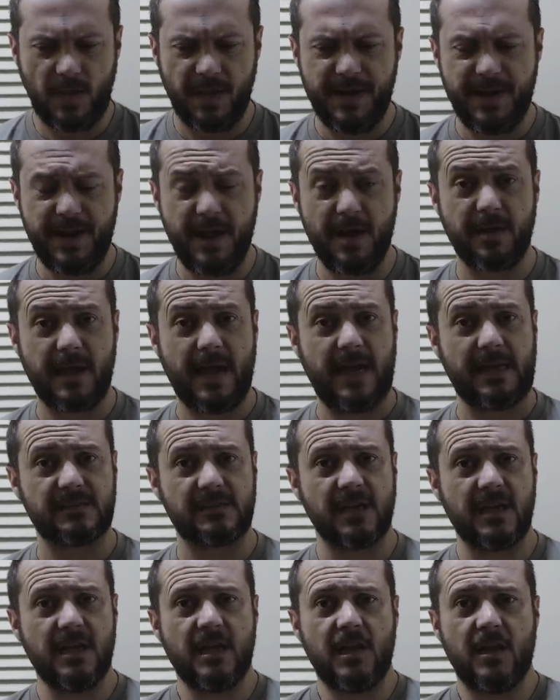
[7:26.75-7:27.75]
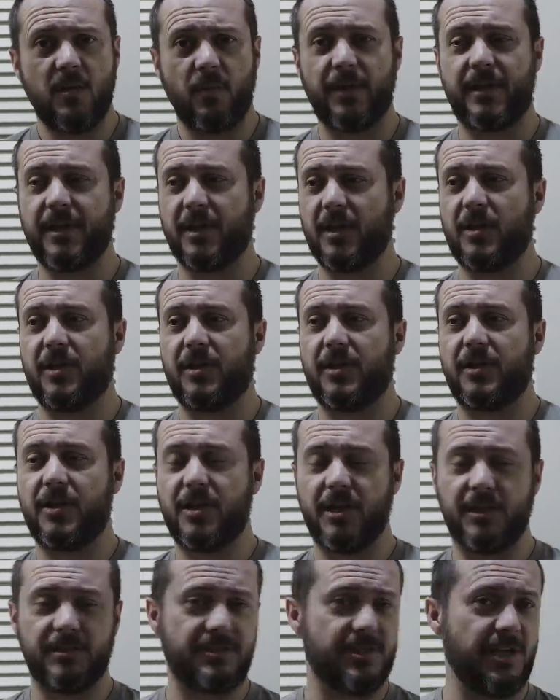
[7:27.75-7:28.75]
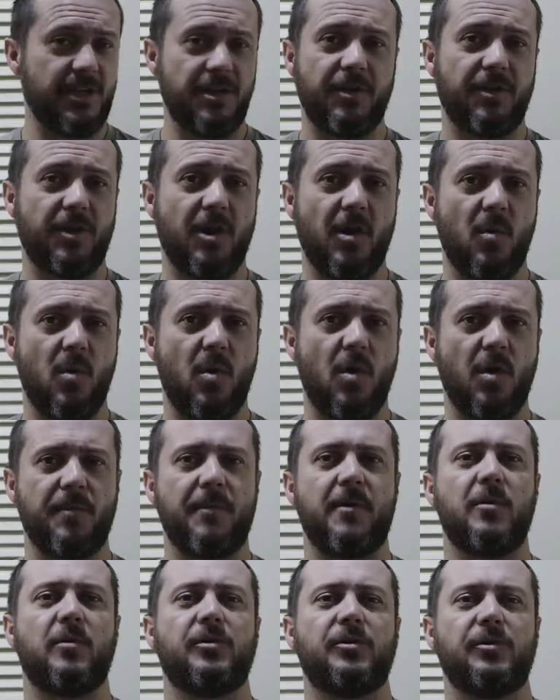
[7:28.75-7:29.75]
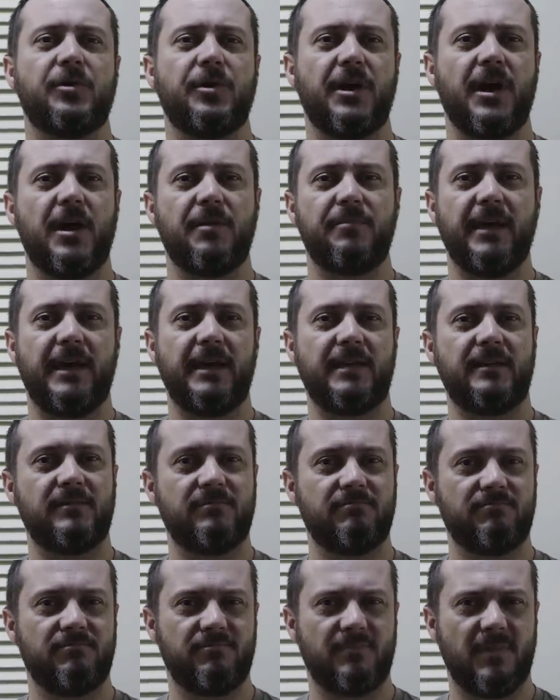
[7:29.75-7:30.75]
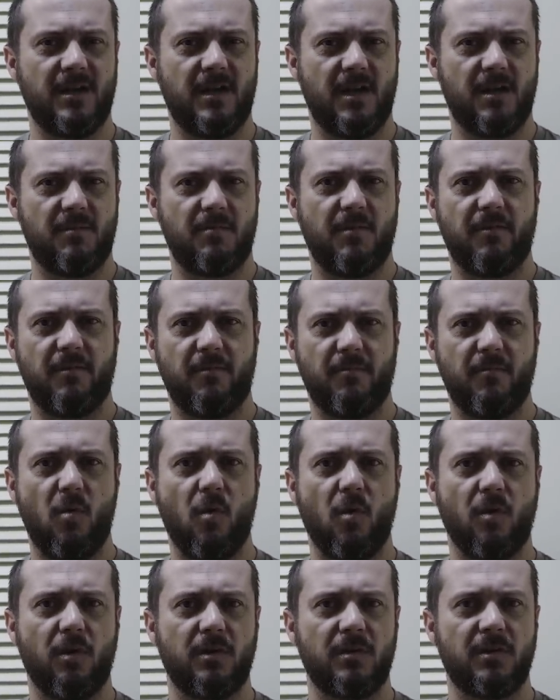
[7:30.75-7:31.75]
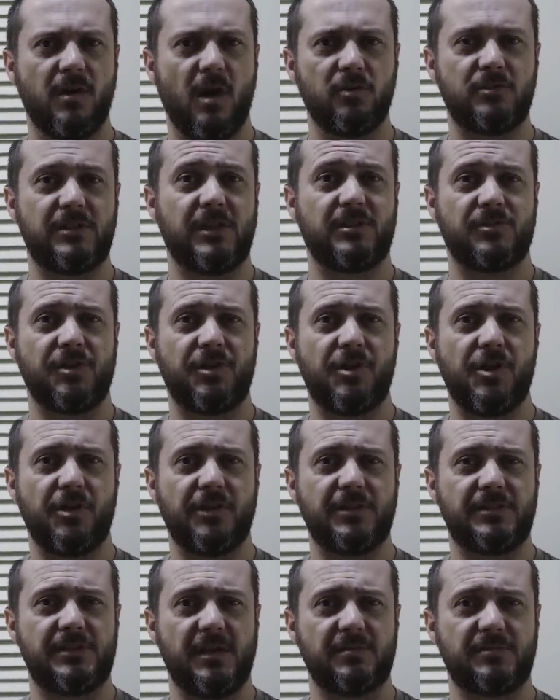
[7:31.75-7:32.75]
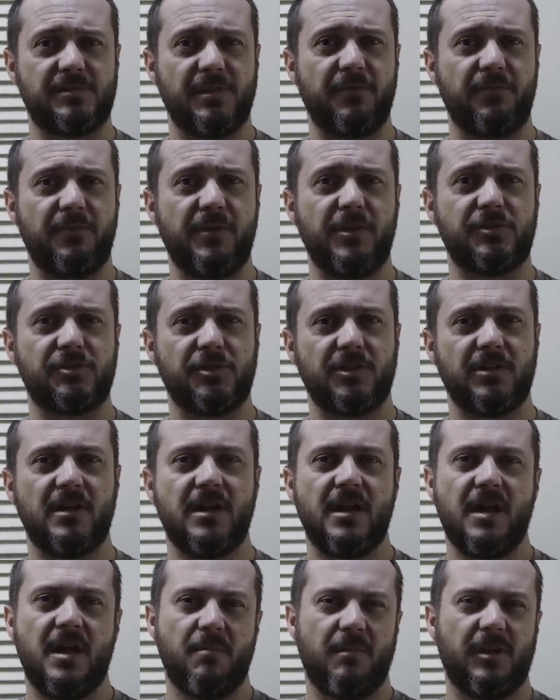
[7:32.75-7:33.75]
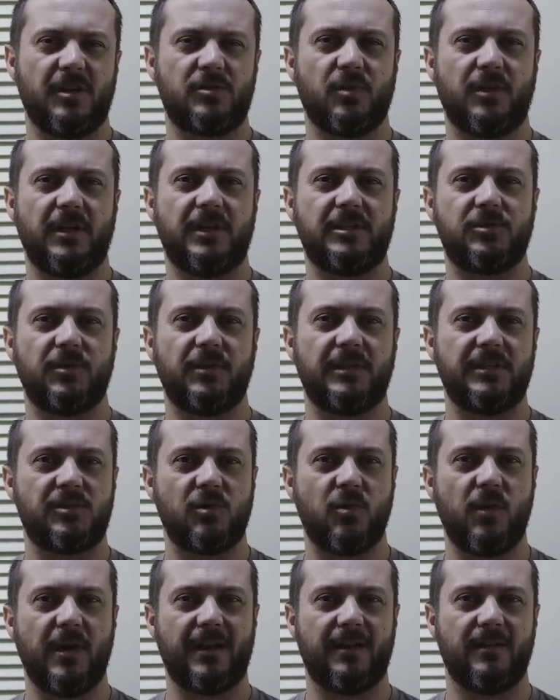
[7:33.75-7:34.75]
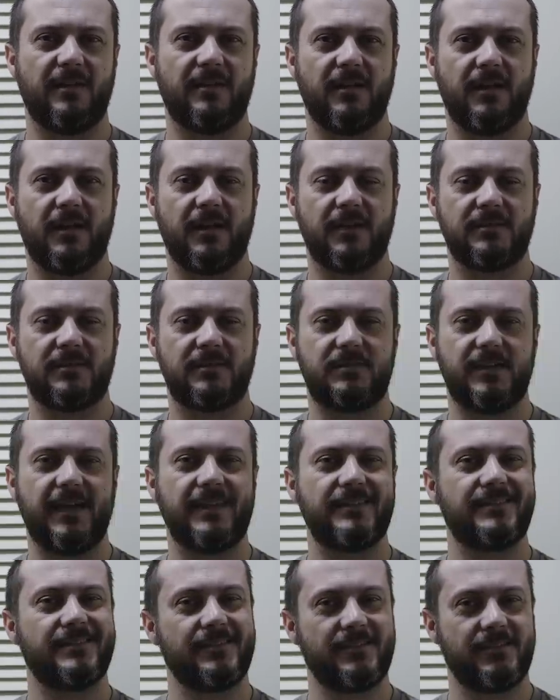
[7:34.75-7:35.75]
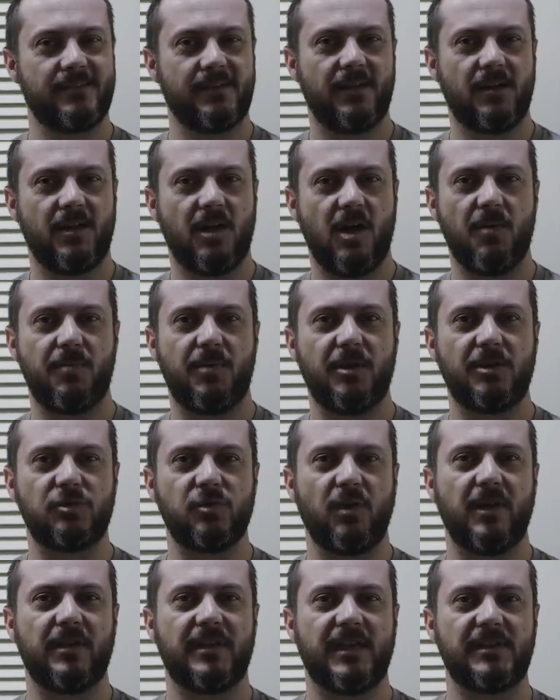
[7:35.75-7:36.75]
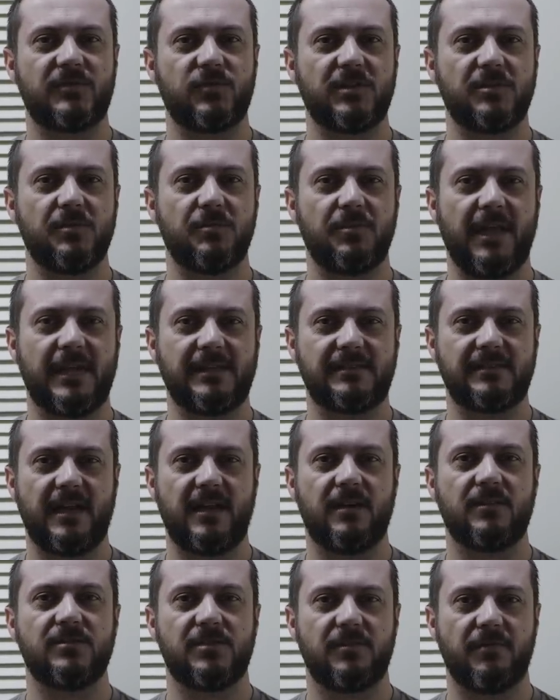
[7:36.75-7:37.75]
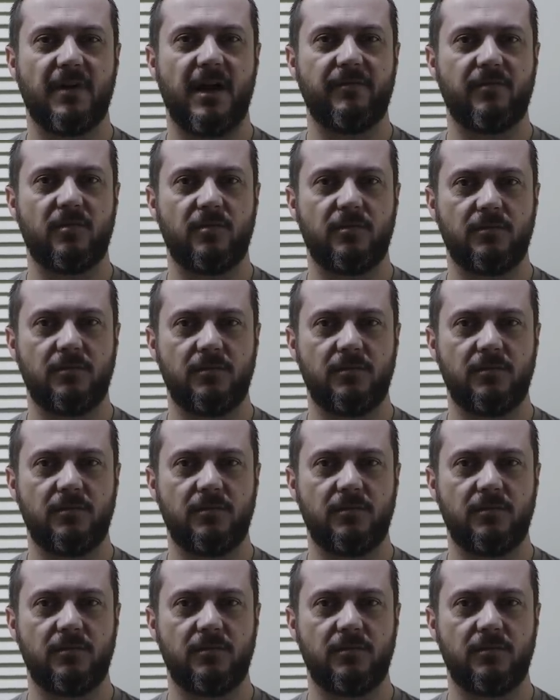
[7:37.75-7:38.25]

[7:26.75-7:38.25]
Anyhow, guys, we could continue to go on. Maybe we'll do an update of more hotel security tips in the future. I just wanna hit you with these quick six. Hope you enjoyed. Thanks for watching Black Scout Survival.